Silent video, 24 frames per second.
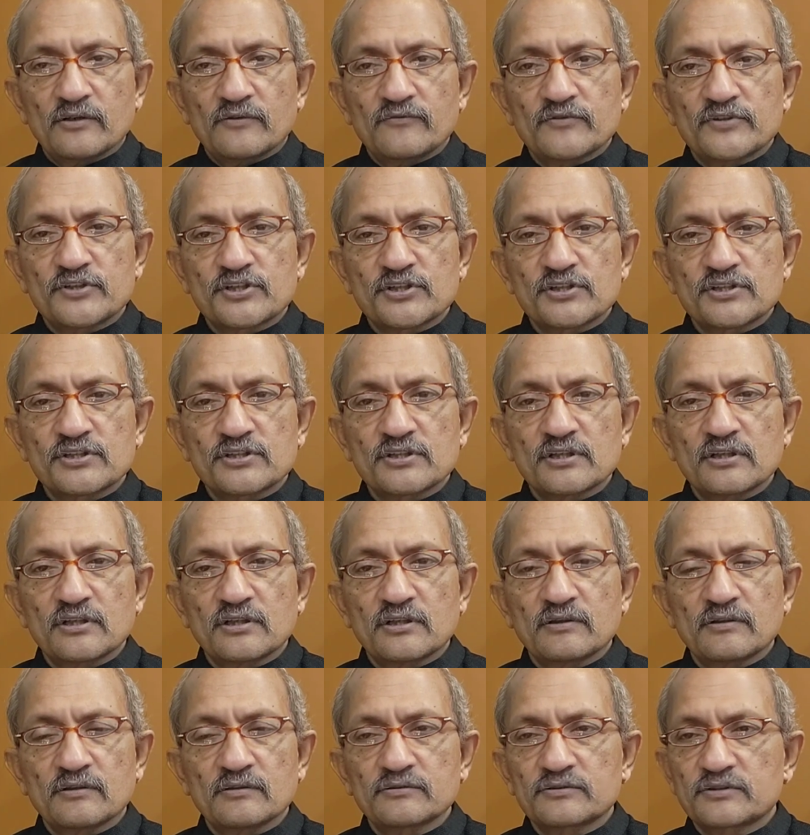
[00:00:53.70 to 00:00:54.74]
which is
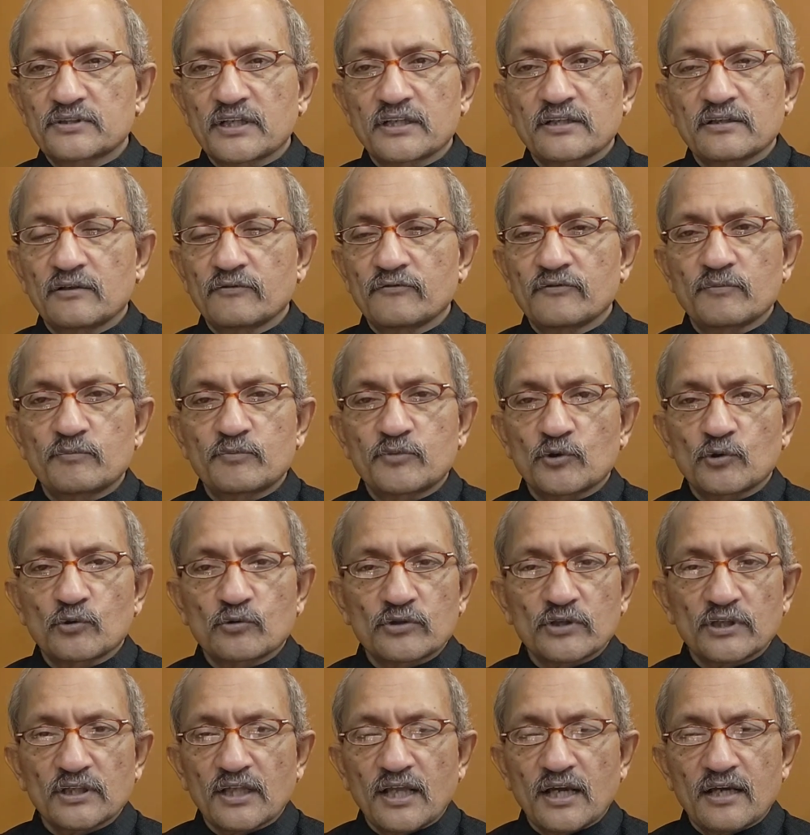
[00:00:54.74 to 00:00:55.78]
say a
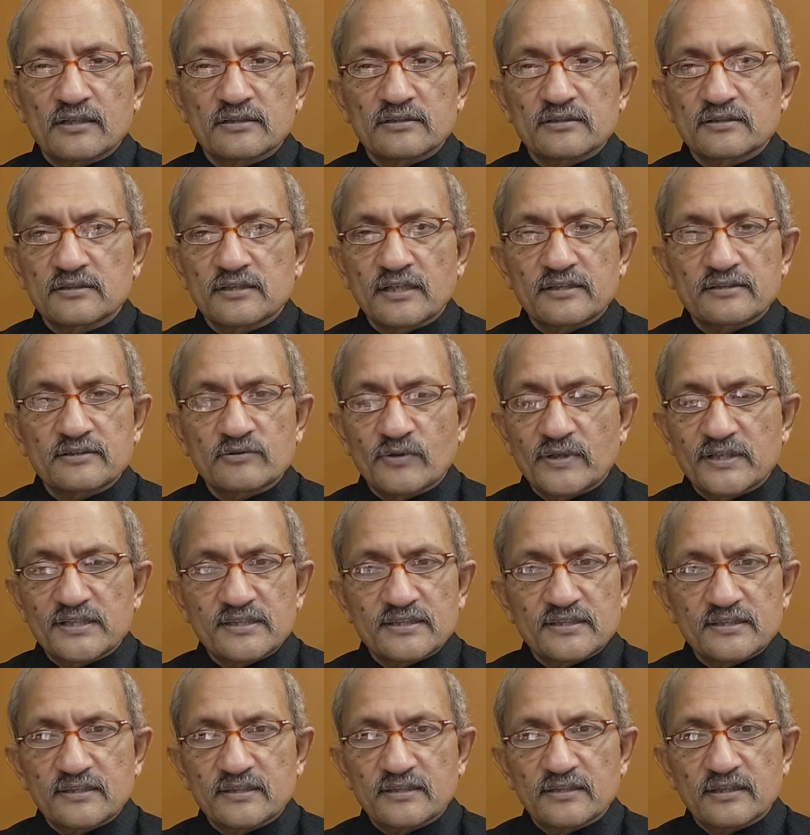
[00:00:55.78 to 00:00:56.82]
Wipro, Reliance,
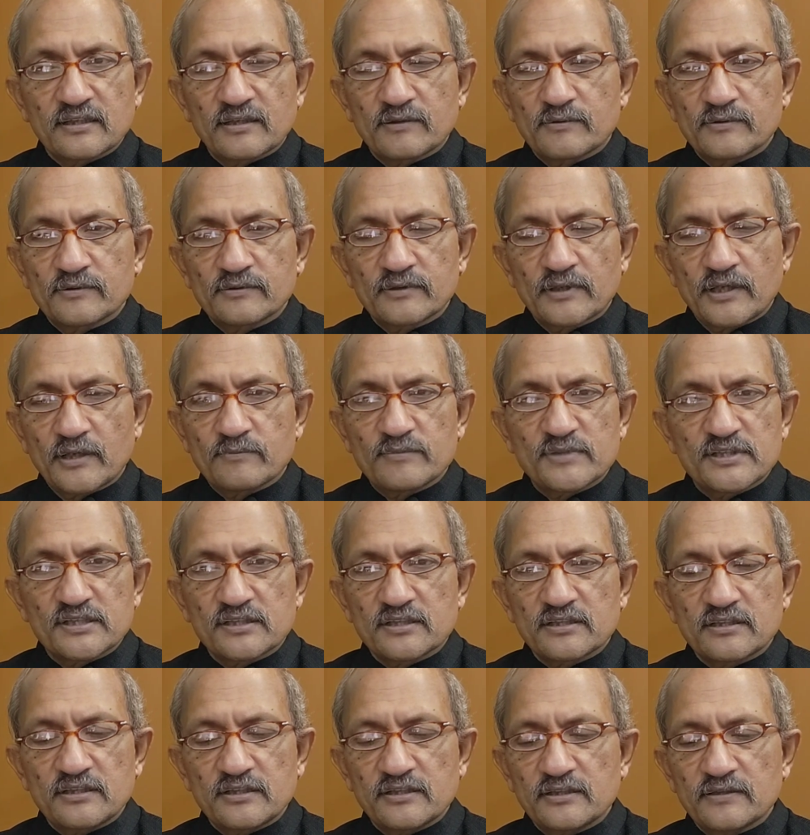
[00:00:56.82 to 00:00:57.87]
XYZ,
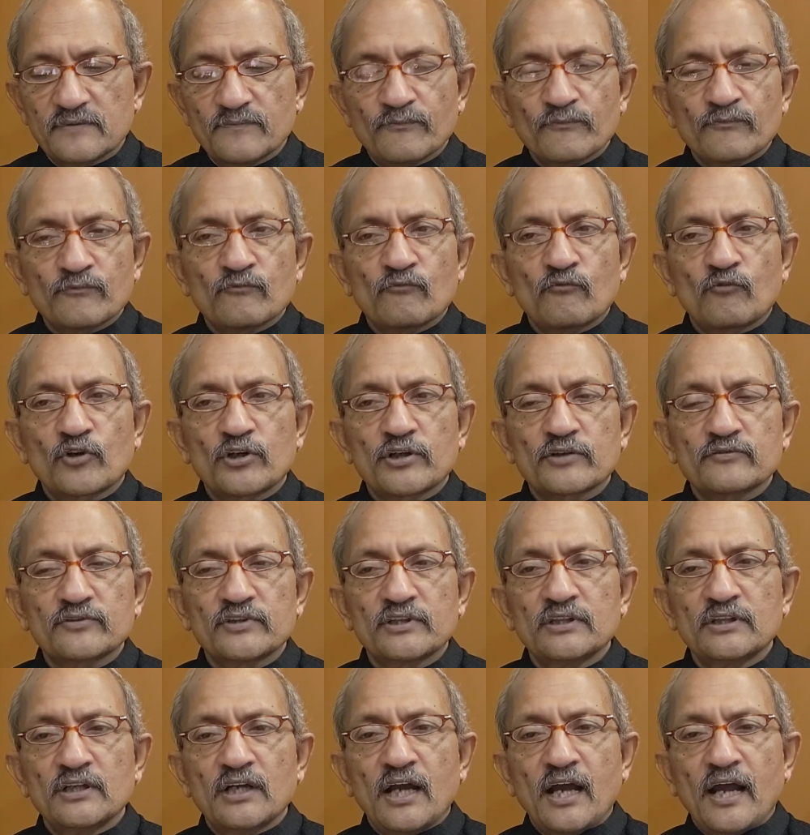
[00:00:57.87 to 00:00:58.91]
ABCD,
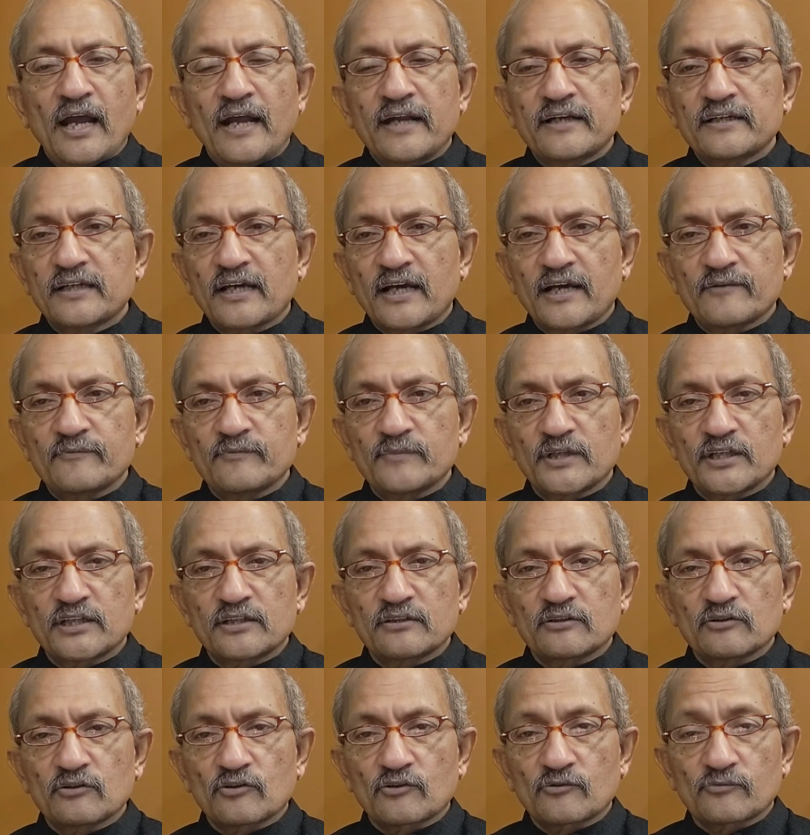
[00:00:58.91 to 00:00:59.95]
whatever, and I have
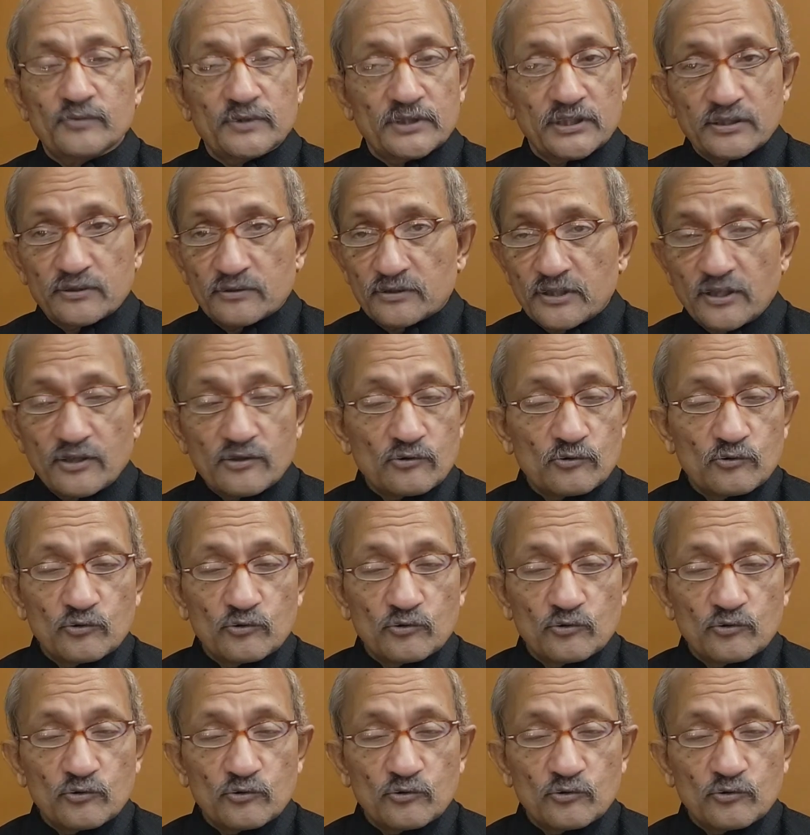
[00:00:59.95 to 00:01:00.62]
made a lot of money. There